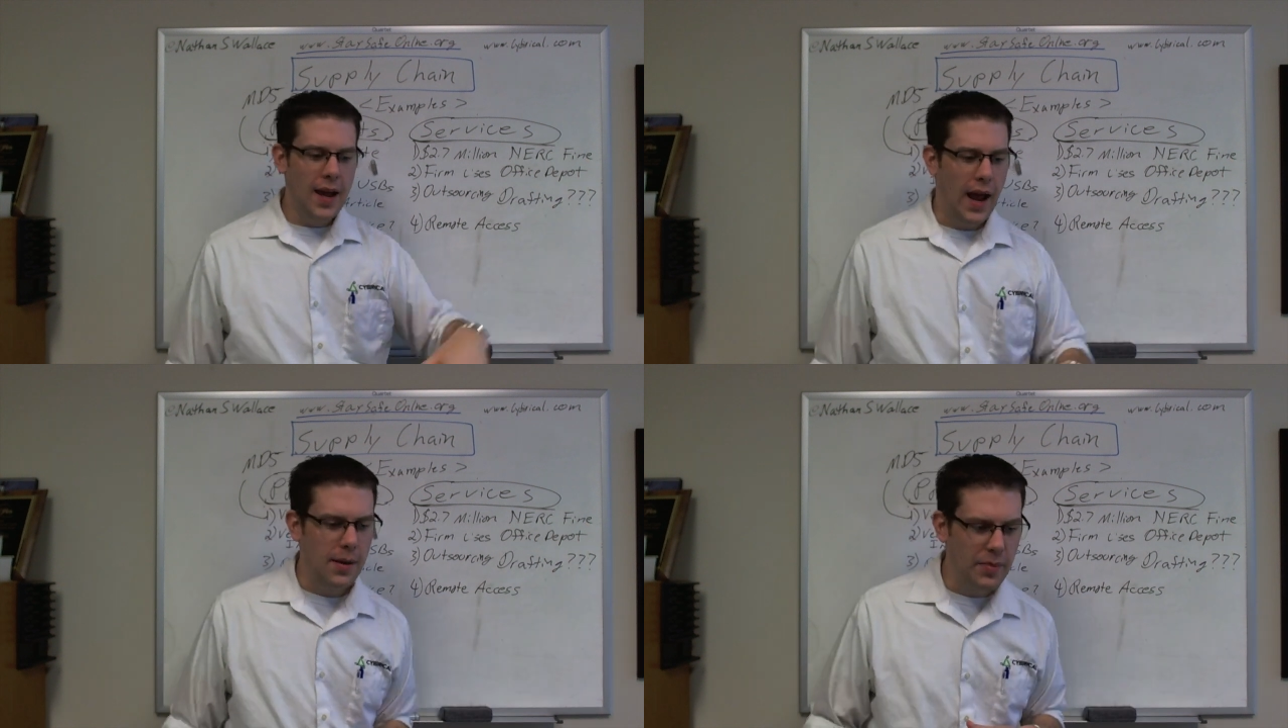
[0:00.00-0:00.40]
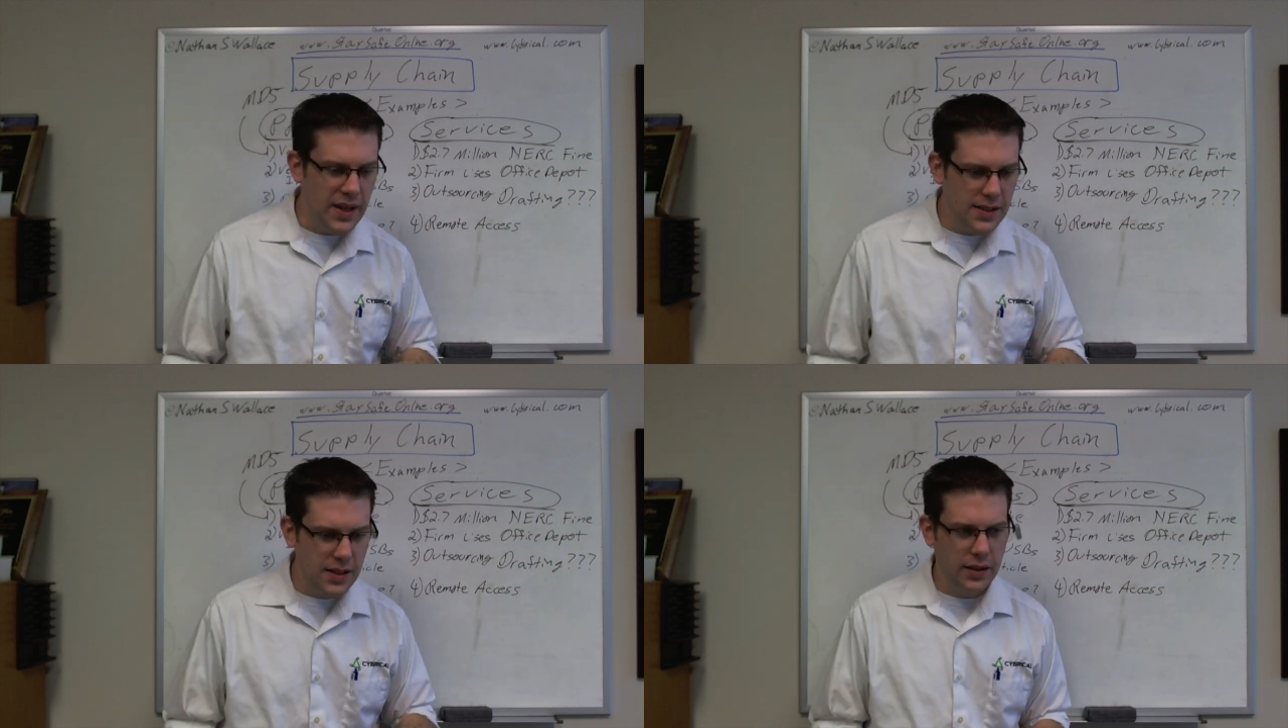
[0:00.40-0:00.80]
And
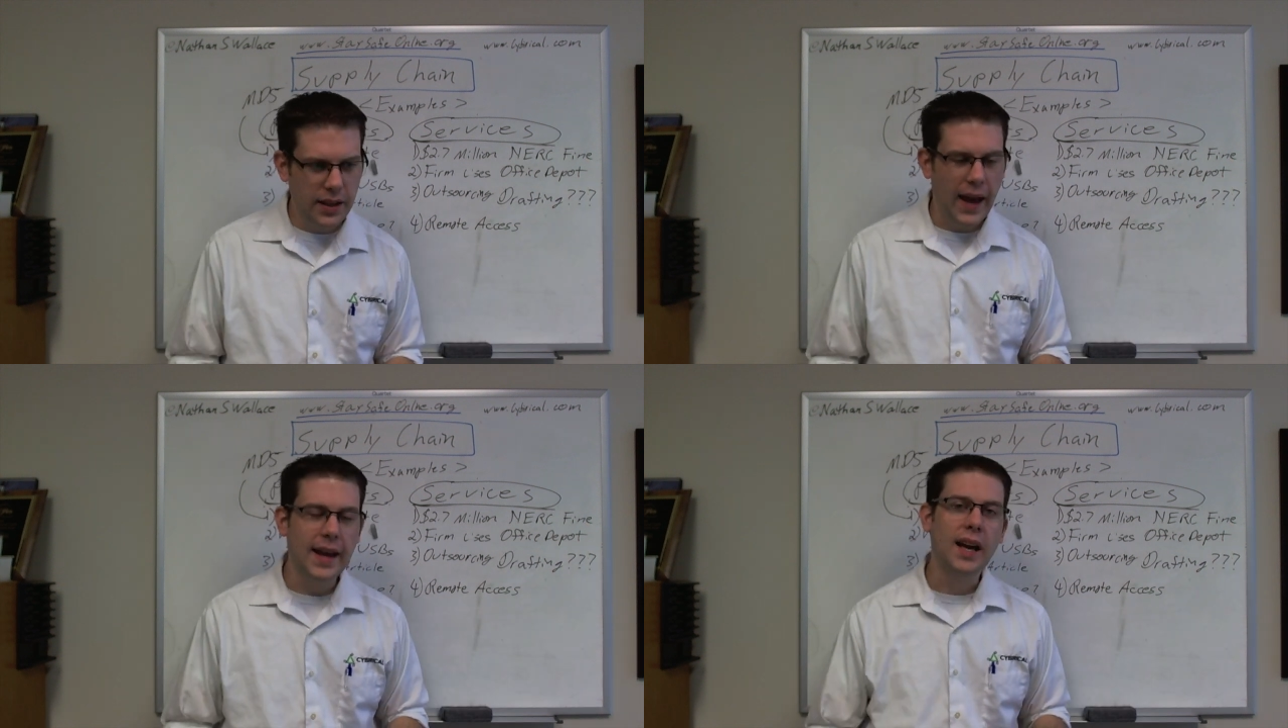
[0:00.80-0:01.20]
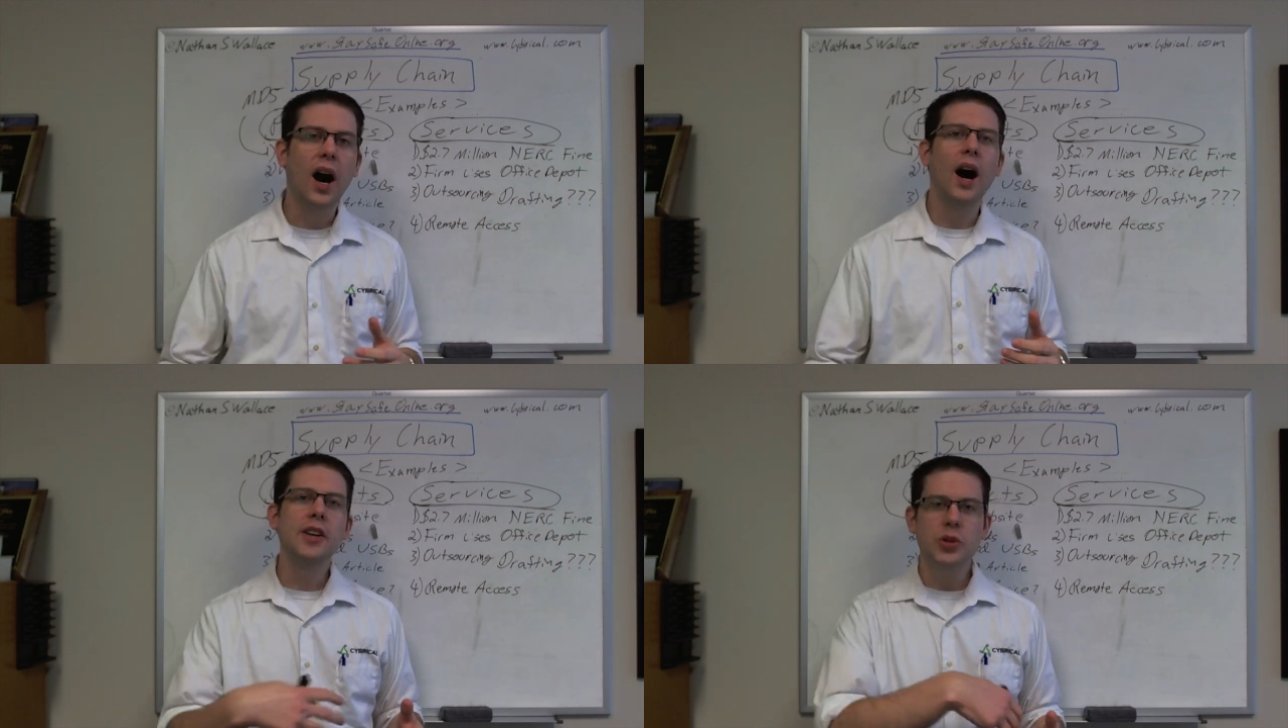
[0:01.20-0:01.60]
basically a
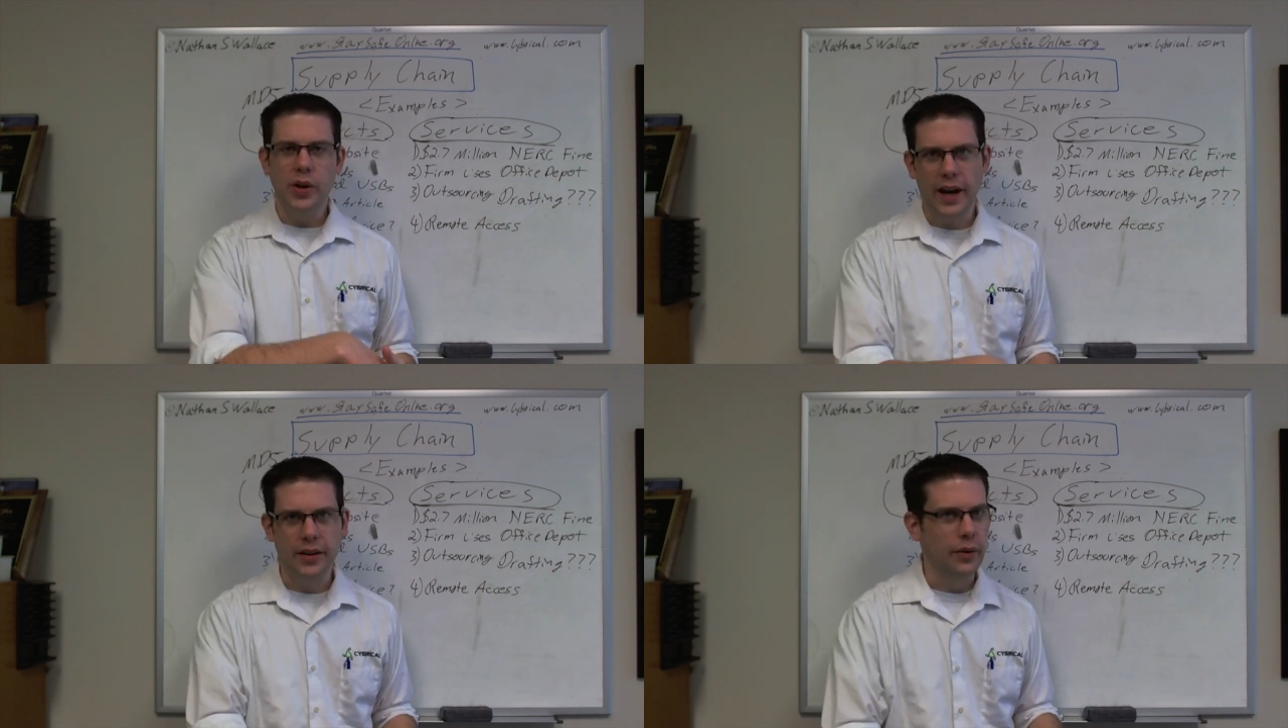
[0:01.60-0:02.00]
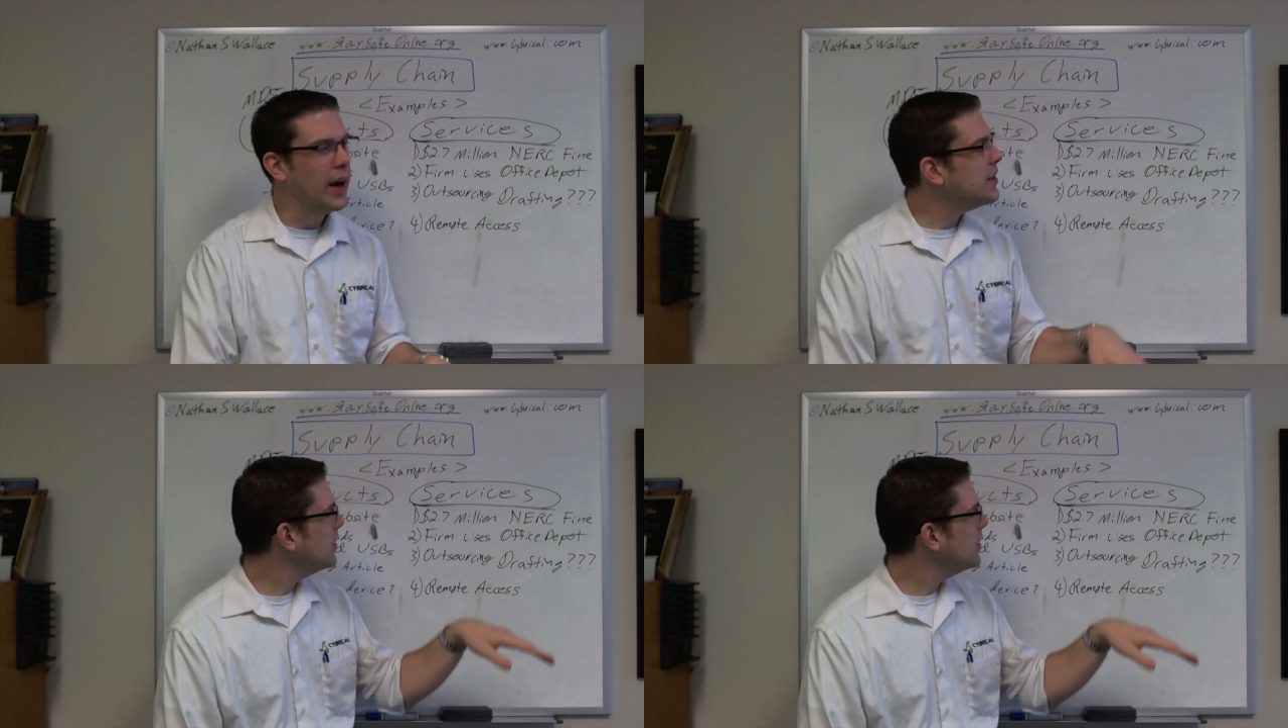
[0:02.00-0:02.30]
contractor, right? So